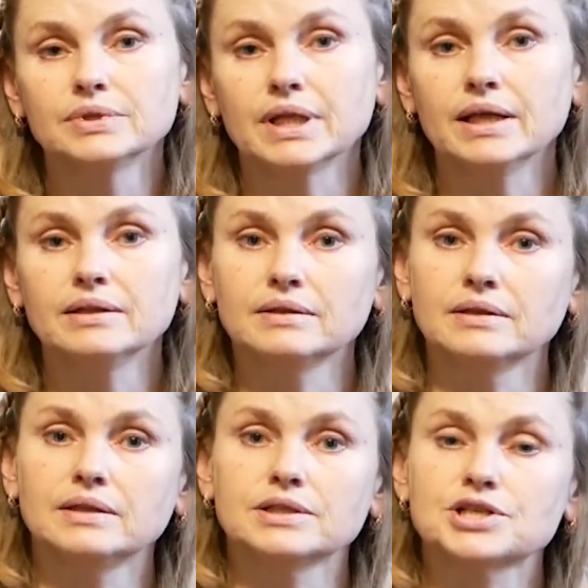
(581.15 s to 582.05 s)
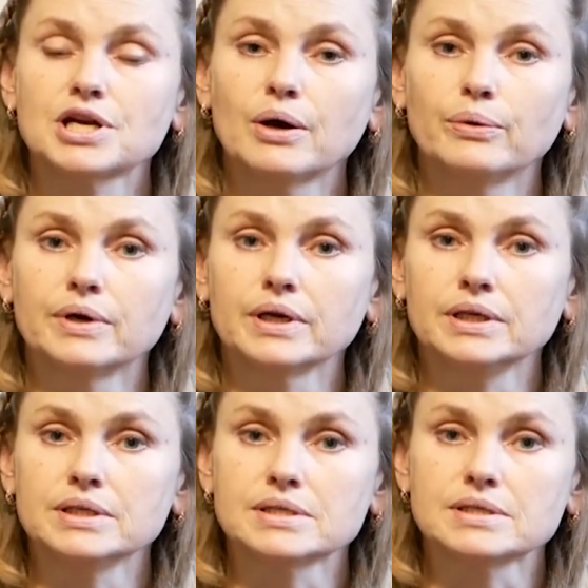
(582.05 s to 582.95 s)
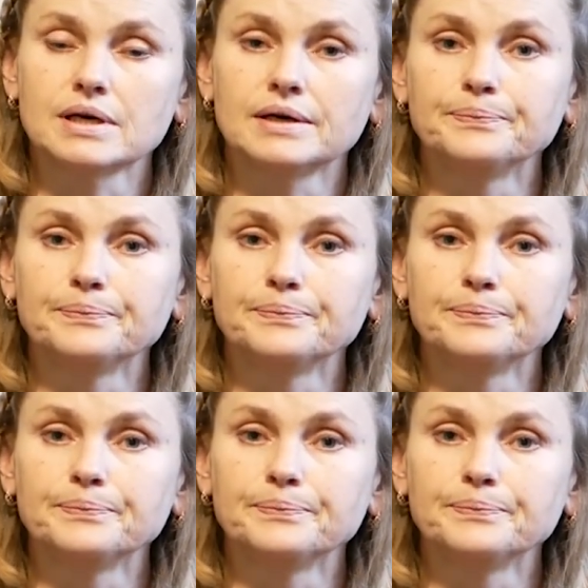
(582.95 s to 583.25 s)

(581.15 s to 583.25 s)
then the shower is